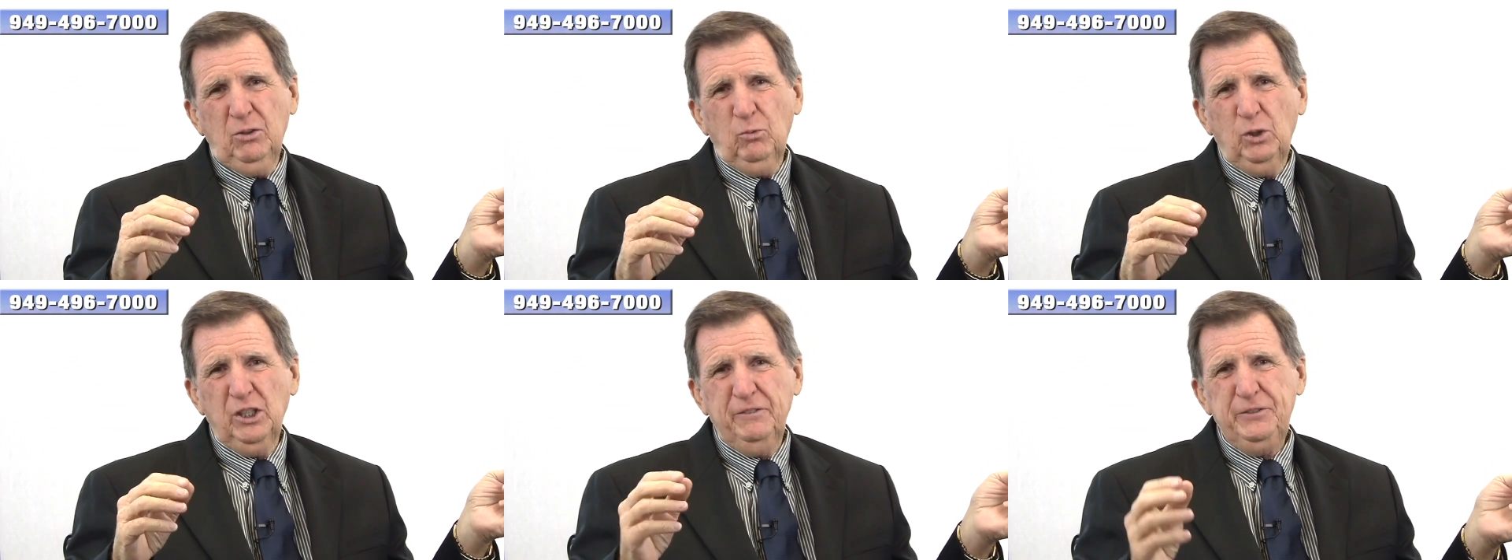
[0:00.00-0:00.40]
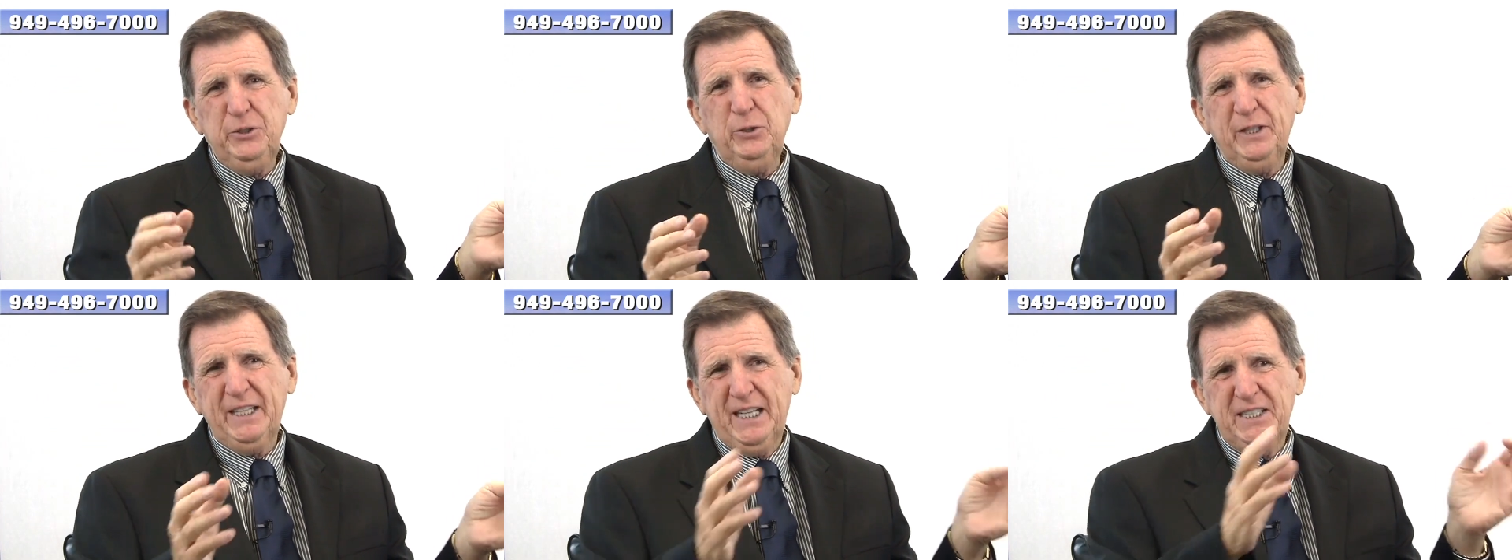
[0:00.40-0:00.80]
well, if
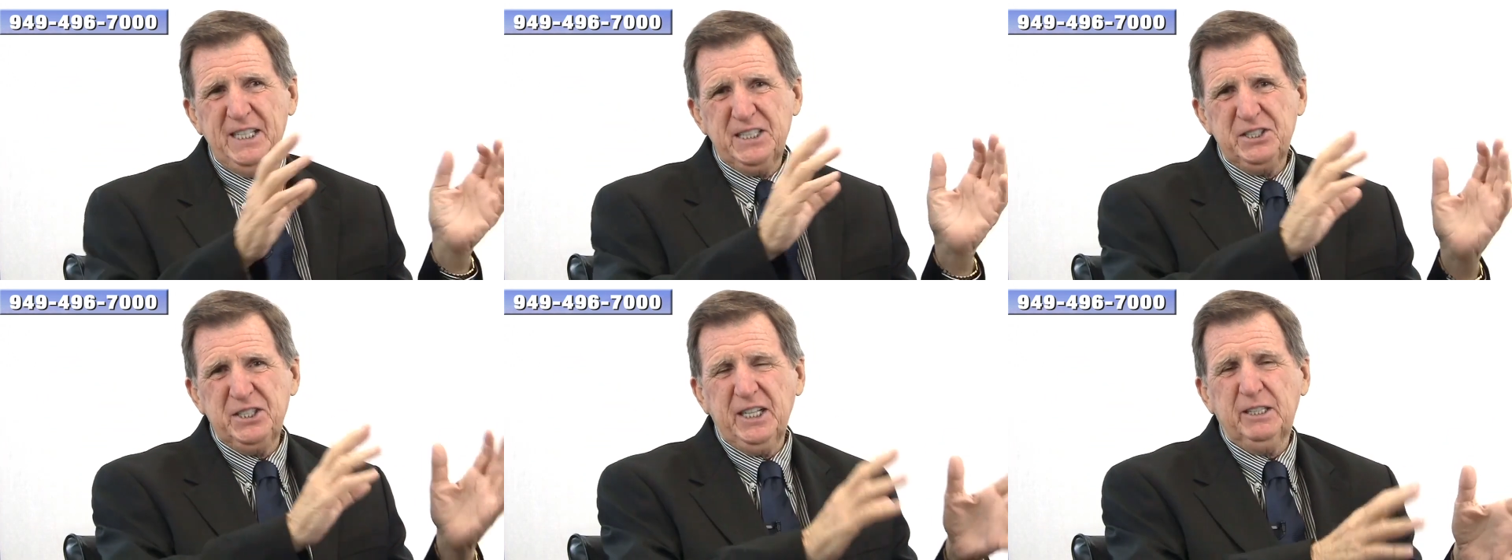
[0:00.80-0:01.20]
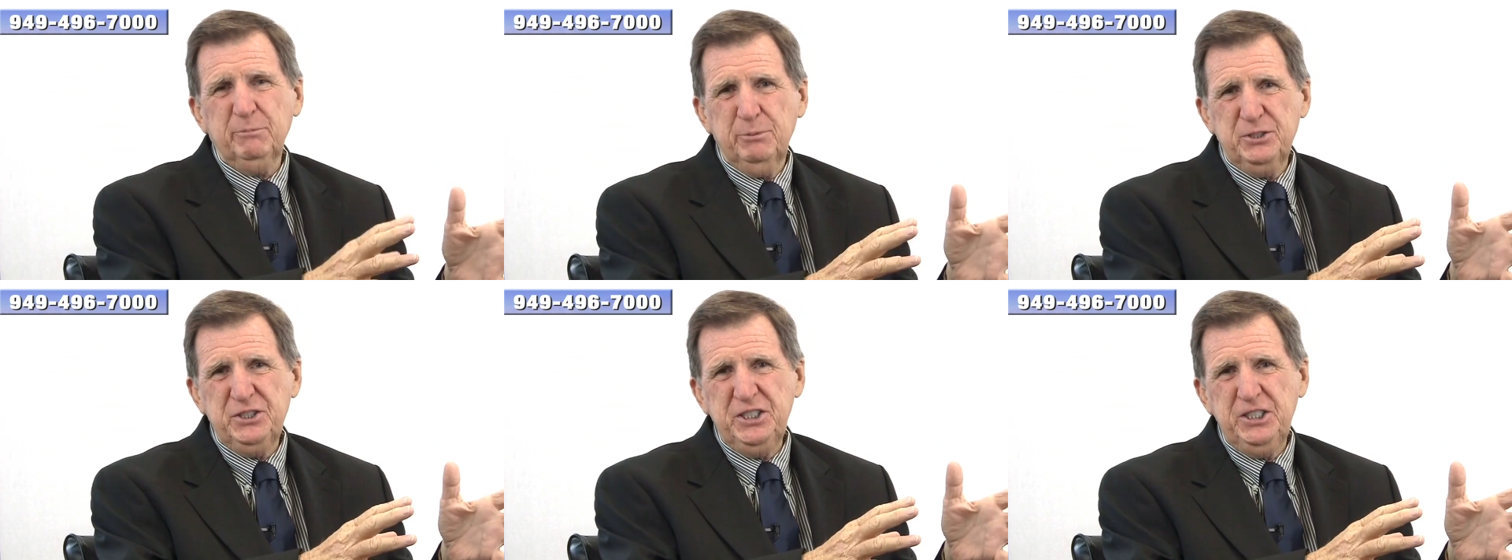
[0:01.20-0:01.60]
you had had that second
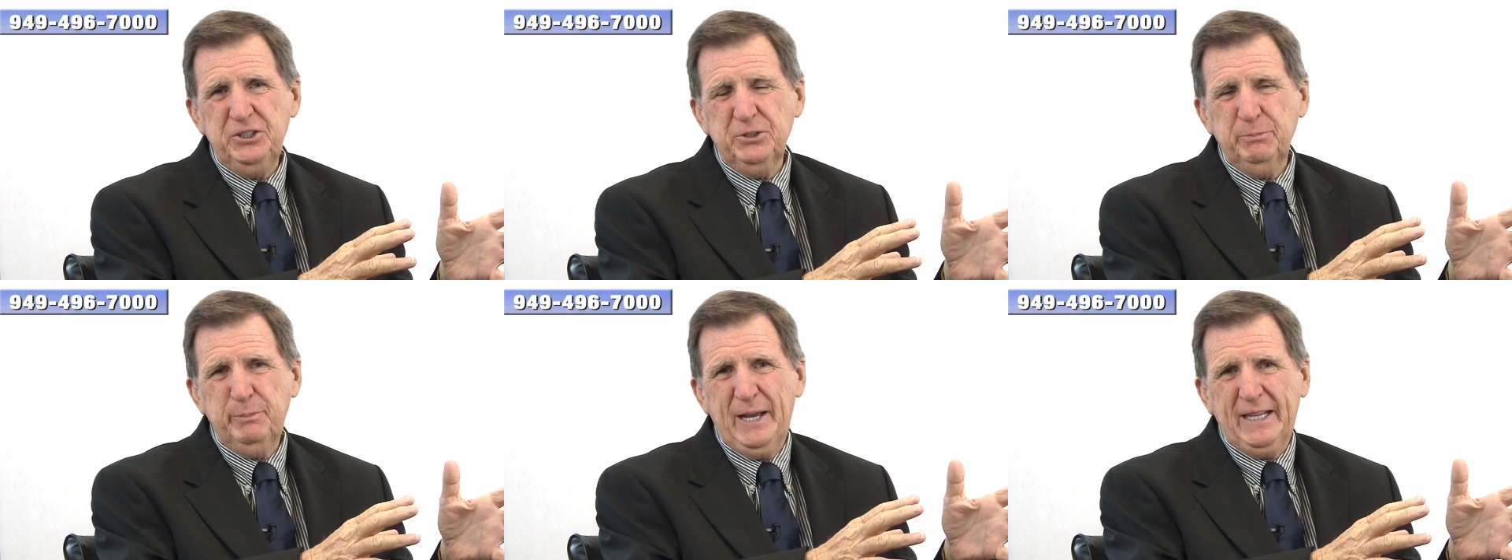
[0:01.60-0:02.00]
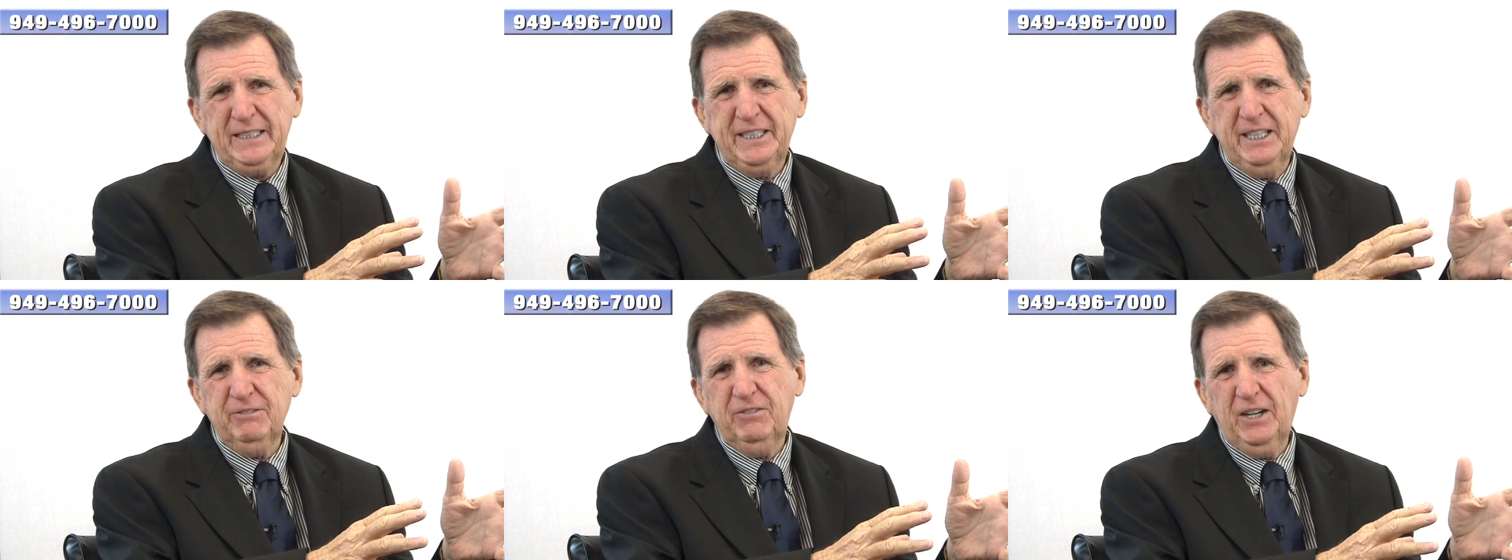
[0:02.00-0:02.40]
procedure back
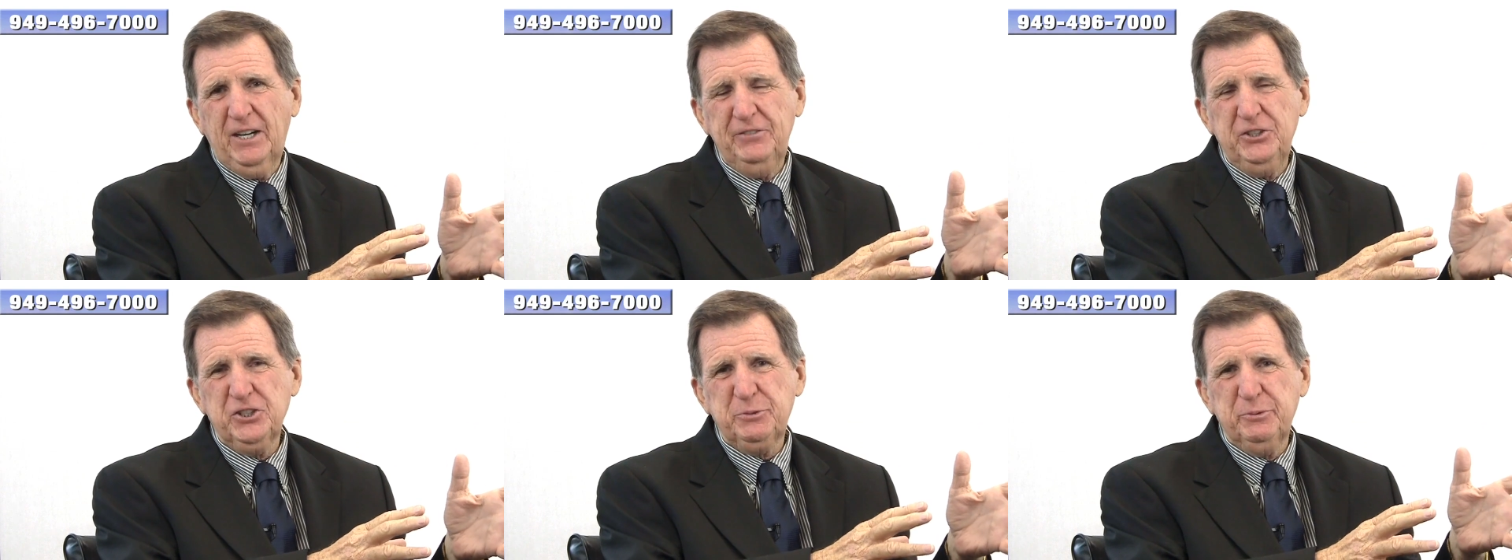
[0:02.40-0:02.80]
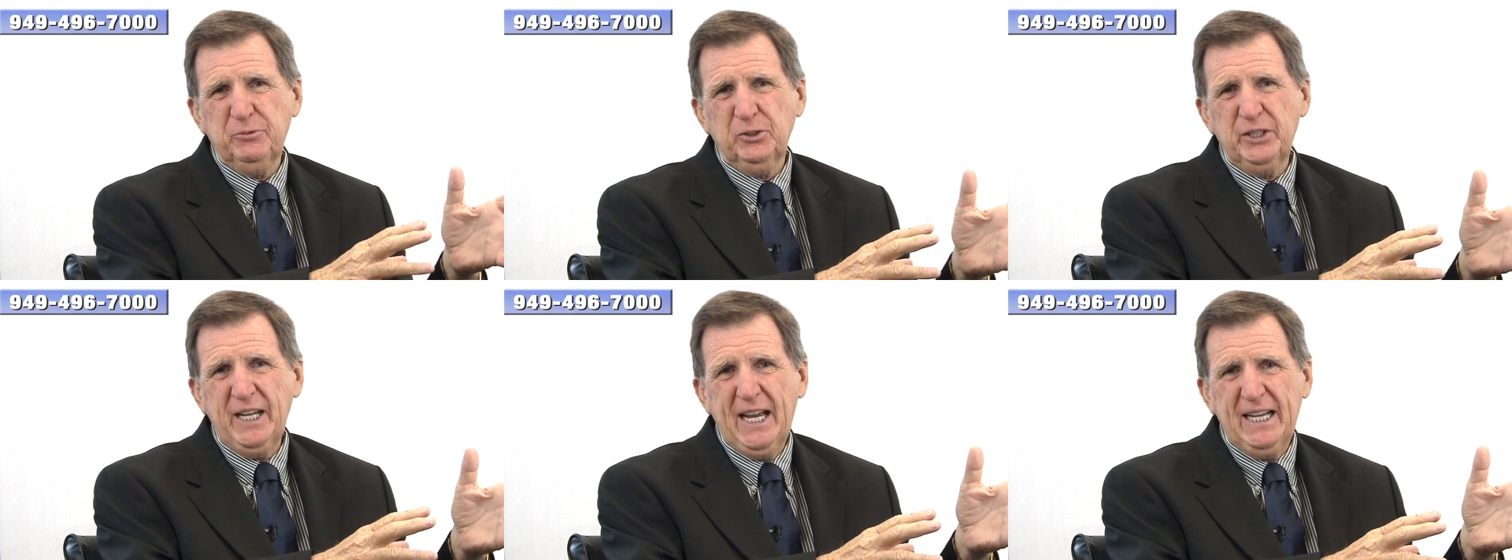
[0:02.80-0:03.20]
then 5 years
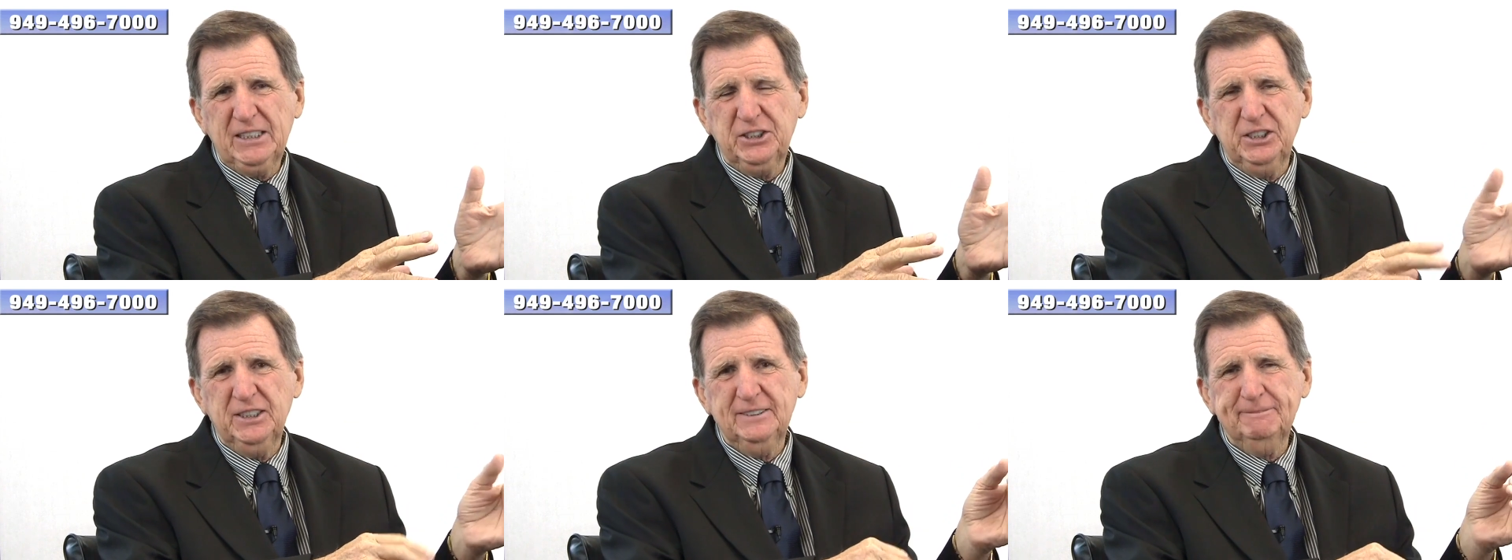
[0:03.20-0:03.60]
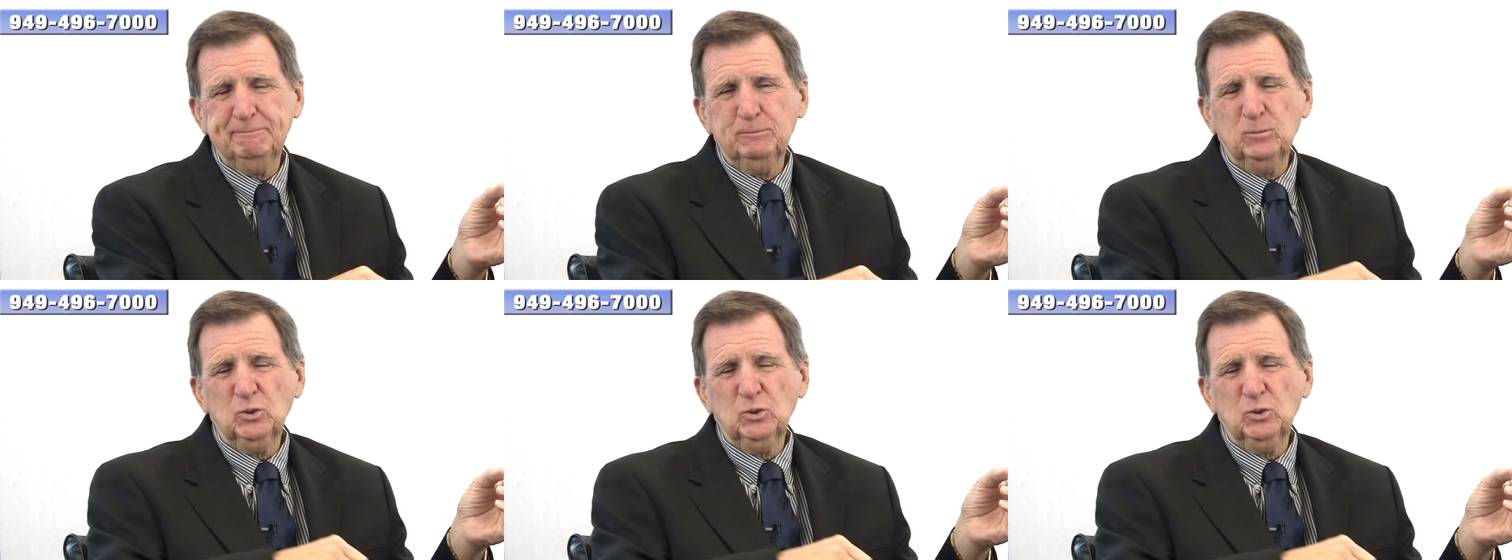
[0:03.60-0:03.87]
before the accident,